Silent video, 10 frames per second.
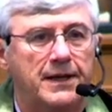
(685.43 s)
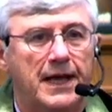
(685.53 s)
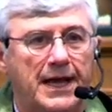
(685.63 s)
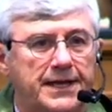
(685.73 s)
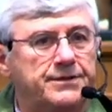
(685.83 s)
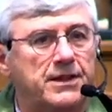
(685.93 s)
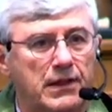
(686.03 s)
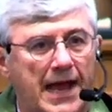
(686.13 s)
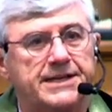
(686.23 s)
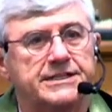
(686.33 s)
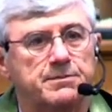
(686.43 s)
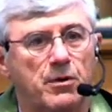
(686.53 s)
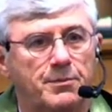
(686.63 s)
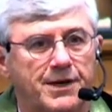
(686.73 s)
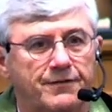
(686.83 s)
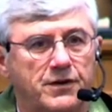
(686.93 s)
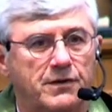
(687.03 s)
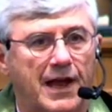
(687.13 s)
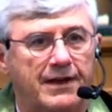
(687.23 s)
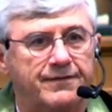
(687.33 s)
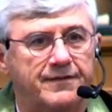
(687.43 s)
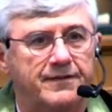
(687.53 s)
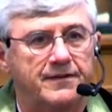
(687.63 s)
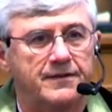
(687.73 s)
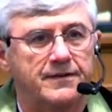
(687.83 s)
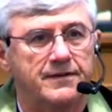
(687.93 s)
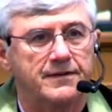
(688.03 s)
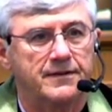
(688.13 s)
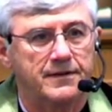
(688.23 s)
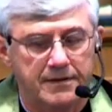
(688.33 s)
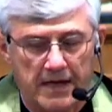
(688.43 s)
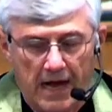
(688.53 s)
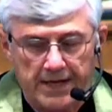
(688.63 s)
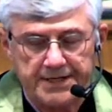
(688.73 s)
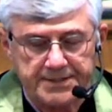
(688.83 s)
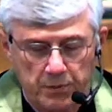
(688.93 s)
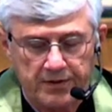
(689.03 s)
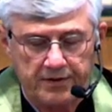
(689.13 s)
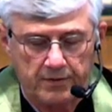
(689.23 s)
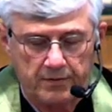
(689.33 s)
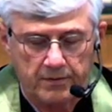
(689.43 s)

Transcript: and in the lightest moment of your life. God is with you.